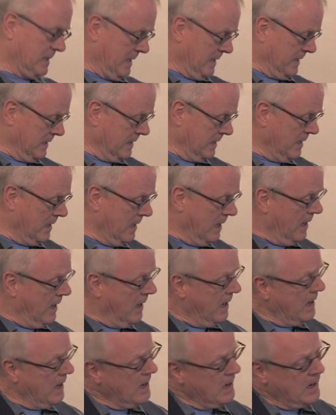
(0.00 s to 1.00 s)
And
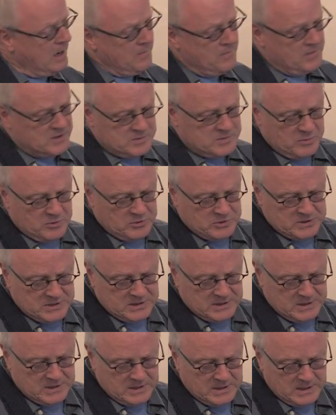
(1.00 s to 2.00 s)
this
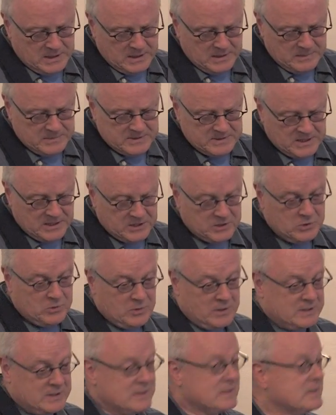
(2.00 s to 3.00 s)
person said to
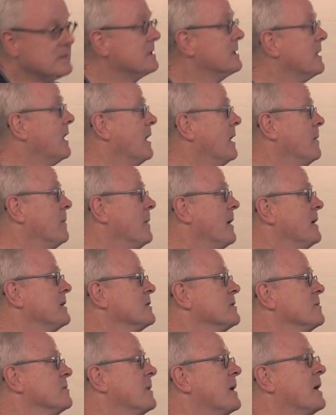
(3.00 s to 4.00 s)
us
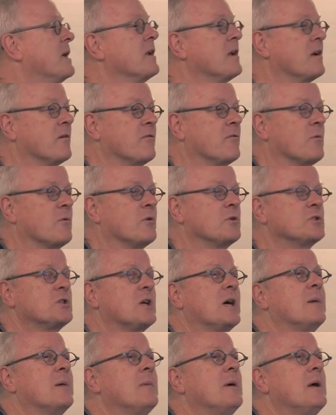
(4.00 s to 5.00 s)
at the beginning of the
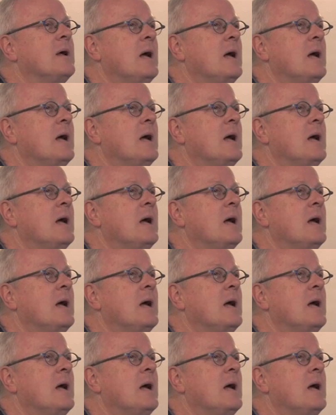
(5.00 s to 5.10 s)
workshop,